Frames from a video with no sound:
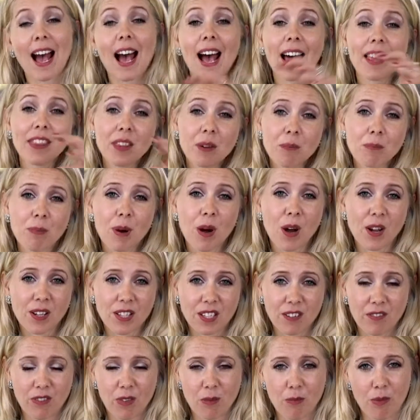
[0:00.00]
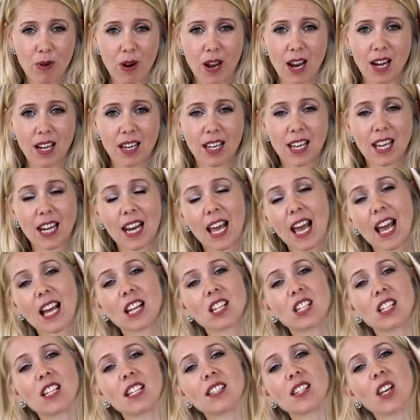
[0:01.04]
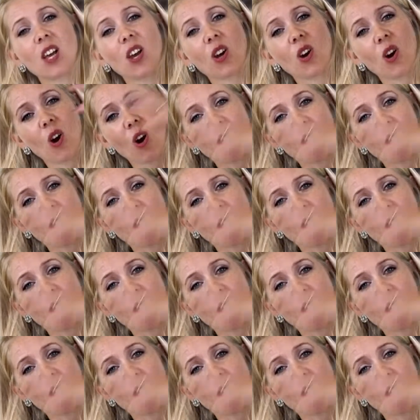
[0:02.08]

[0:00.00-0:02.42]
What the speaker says: other parts of the brain can actually take